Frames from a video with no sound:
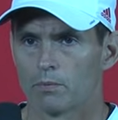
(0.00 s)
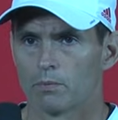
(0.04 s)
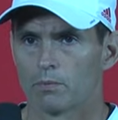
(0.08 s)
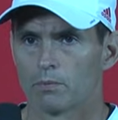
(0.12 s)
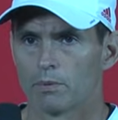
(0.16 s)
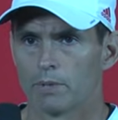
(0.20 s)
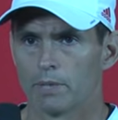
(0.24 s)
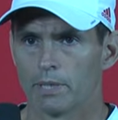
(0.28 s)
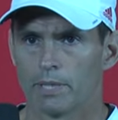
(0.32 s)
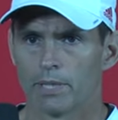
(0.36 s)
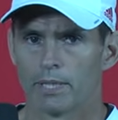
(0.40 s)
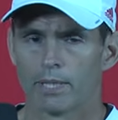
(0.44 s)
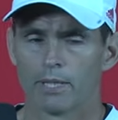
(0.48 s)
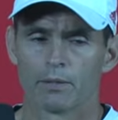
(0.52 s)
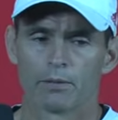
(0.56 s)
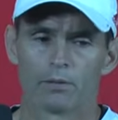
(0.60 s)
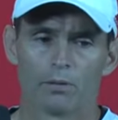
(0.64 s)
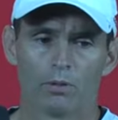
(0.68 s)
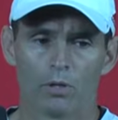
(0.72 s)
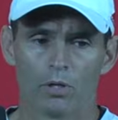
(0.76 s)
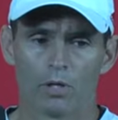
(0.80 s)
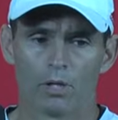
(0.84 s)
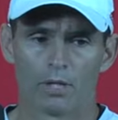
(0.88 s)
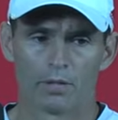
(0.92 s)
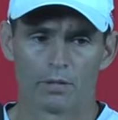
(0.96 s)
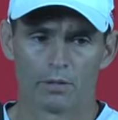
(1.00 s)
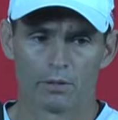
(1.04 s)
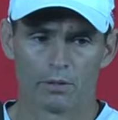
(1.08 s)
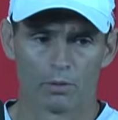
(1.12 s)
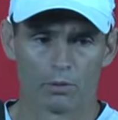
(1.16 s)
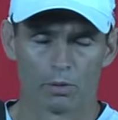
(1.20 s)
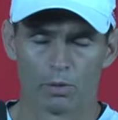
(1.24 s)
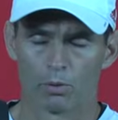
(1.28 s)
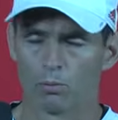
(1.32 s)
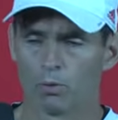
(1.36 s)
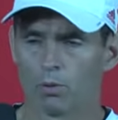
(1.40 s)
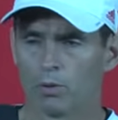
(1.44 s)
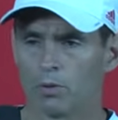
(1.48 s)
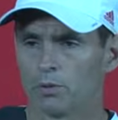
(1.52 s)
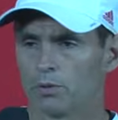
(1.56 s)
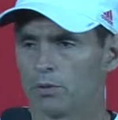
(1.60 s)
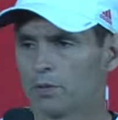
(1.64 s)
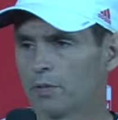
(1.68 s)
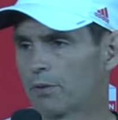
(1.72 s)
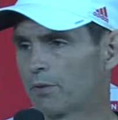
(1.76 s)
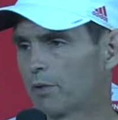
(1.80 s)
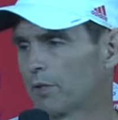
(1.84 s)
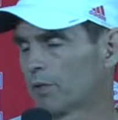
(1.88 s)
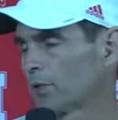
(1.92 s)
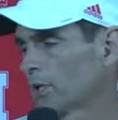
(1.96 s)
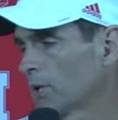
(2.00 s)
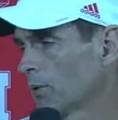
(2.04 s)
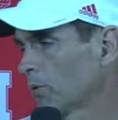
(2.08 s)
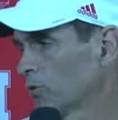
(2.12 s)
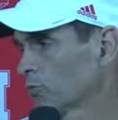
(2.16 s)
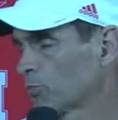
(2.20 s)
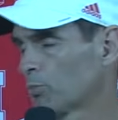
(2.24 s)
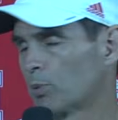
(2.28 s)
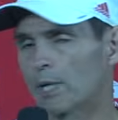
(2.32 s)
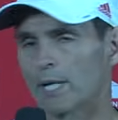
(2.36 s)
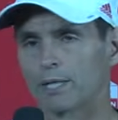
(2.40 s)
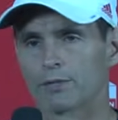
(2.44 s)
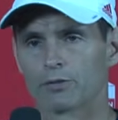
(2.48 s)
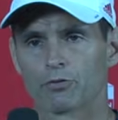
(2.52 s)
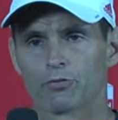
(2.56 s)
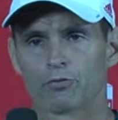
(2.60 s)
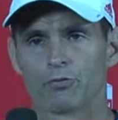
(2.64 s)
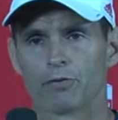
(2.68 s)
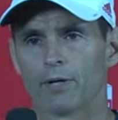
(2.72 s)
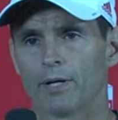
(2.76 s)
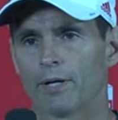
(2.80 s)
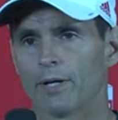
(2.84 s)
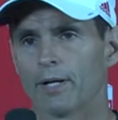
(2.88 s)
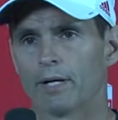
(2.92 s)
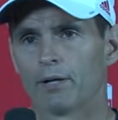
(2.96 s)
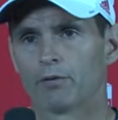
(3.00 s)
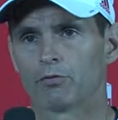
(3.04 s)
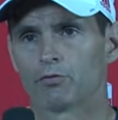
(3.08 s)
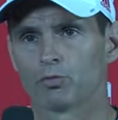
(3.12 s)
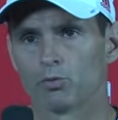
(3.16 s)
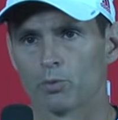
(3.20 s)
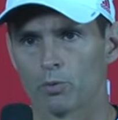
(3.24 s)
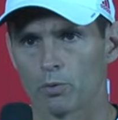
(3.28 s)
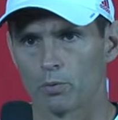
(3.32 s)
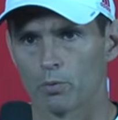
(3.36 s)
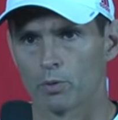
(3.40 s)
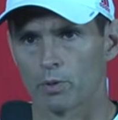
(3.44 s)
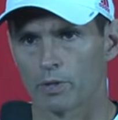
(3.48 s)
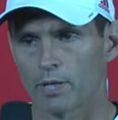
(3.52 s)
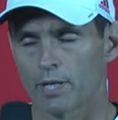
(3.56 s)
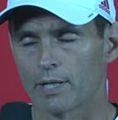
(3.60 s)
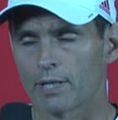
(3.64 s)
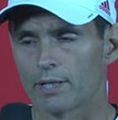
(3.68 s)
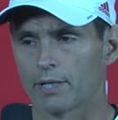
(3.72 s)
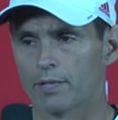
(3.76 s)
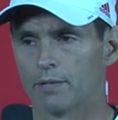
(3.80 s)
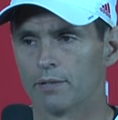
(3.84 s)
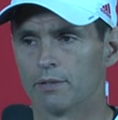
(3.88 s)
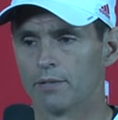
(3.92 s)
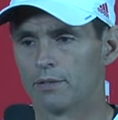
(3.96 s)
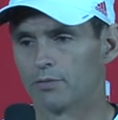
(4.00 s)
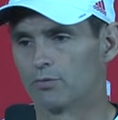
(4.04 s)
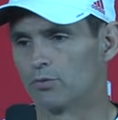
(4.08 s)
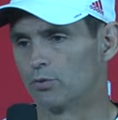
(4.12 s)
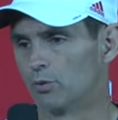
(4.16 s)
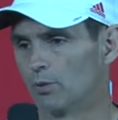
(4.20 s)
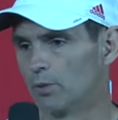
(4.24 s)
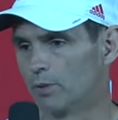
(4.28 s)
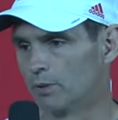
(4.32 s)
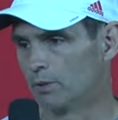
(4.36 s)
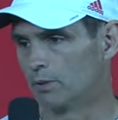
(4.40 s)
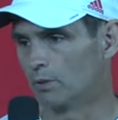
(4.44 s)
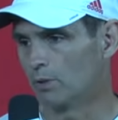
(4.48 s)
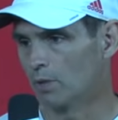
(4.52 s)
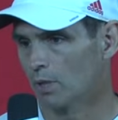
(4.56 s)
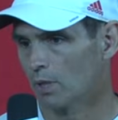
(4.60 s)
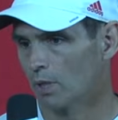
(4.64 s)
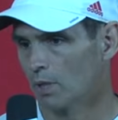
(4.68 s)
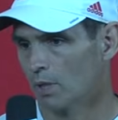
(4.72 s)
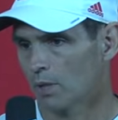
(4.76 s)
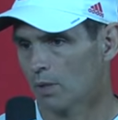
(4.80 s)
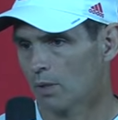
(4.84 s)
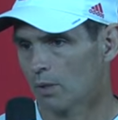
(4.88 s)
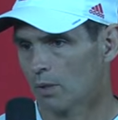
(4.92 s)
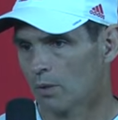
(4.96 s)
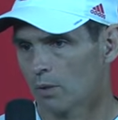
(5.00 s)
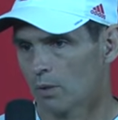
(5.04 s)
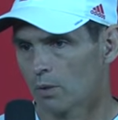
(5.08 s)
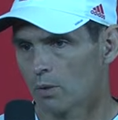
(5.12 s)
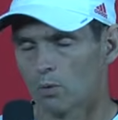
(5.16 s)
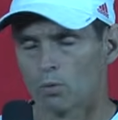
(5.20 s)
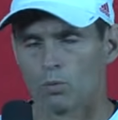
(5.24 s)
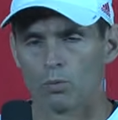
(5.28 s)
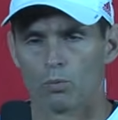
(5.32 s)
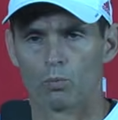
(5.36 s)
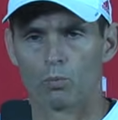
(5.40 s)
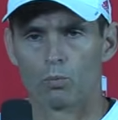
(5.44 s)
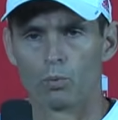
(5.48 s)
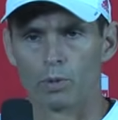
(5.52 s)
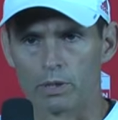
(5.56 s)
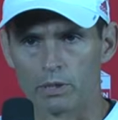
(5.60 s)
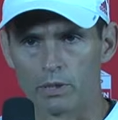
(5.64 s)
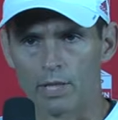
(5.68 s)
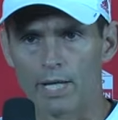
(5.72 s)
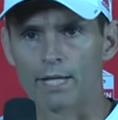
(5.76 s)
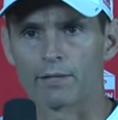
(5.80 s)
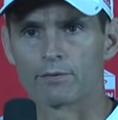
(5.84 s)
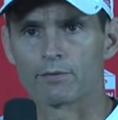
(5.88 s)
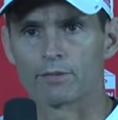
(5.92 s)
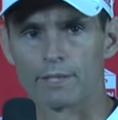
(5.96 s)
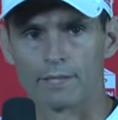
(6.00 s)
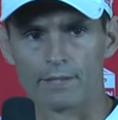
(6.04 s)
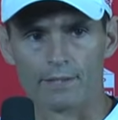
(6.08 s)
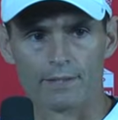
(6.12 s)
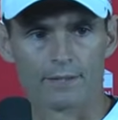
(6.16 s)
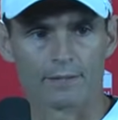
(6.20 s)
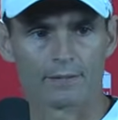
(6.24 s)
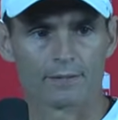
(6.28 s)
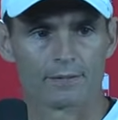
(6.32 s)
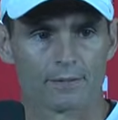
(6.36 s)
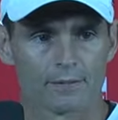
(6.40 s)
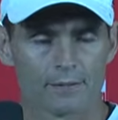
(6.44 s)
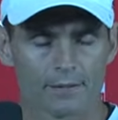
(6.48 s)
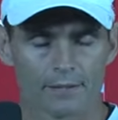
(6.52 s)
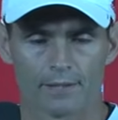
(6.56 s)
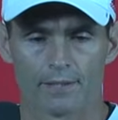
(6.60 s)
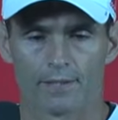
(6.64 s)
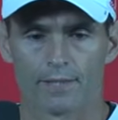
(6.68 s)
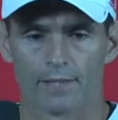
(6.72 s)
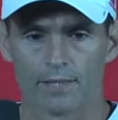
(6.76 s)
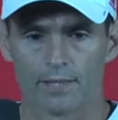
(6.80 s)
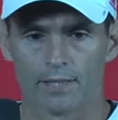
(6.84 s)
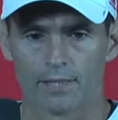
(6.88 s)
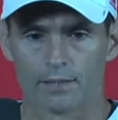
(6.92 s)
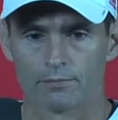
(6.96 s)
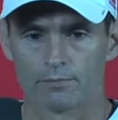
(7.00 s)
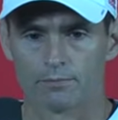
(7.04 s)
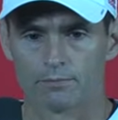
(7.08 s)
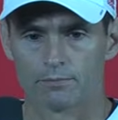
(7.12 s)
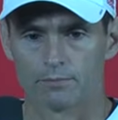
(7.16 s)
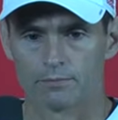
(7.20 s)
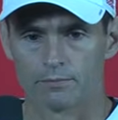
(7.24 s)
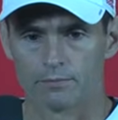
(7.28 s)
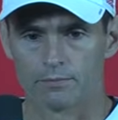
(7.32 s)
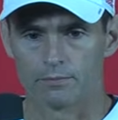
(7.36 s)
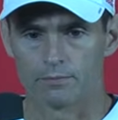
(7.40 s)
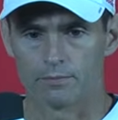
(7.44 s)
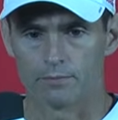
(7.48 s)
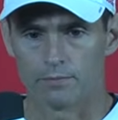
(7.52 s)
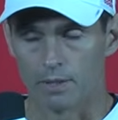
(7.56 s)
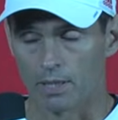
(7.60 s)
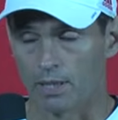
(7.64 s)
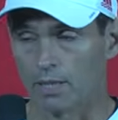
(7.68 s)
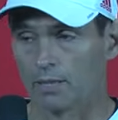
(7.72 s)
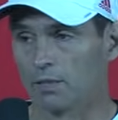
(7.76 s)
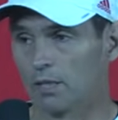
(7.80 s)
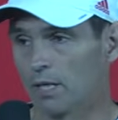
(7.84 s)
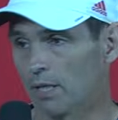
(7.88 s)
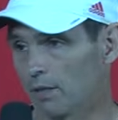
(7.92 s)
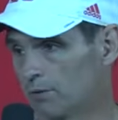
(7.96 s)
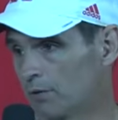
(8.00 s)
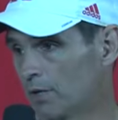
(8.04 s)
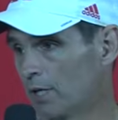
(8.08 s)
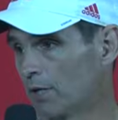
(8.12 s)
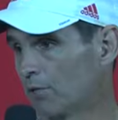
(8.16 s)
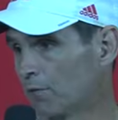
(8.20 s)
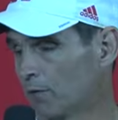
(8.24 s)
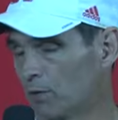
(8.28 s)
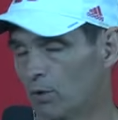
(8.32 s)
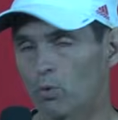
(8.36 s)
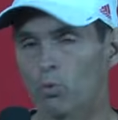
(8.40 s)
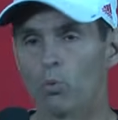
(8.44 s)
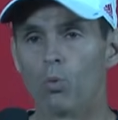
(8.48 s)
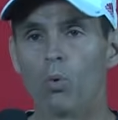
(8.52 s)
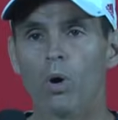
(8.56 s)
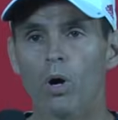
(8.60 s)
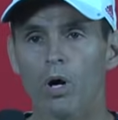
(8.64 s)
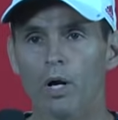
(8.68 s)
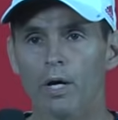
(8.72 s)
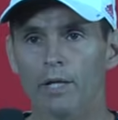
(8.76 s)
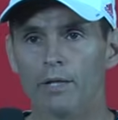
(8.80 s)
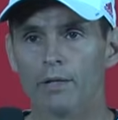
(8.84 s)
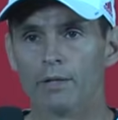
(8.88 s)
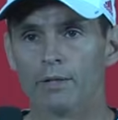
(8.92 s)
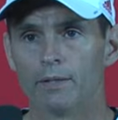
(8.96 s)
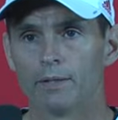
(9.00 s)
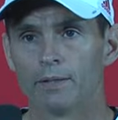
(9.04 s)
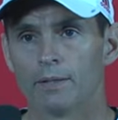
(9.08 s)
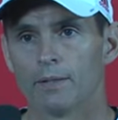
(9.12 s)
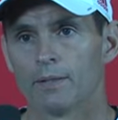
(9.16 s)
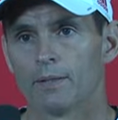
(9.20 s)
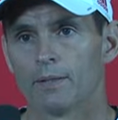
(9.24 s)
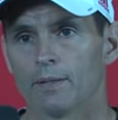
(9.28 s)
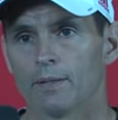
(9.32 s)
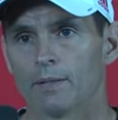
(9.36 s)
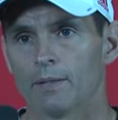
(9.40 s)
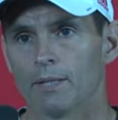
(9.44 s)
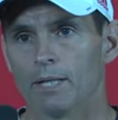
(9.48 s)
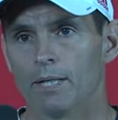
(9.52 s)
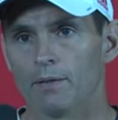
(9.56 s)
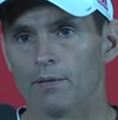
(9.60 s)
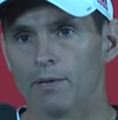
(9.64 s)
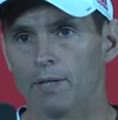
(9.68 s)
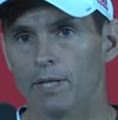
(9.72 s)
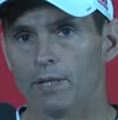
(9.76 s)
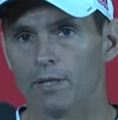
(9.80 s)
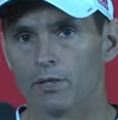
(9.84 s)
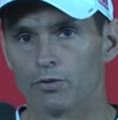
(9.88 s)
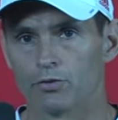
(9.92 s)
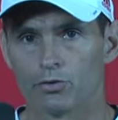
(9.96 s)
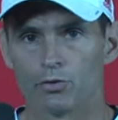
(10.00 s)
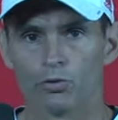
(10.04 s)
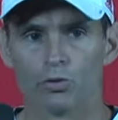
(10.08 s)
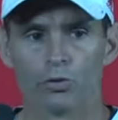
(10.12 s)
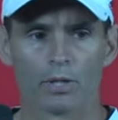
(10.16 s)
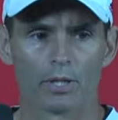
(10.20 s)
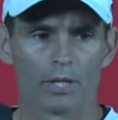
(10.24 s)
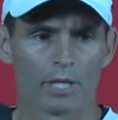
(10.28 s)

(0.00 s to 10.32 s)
Yeah, no, we're only, I think today was practice five, so we're kind of getting into it, and we'd like to get a definite one and then a two.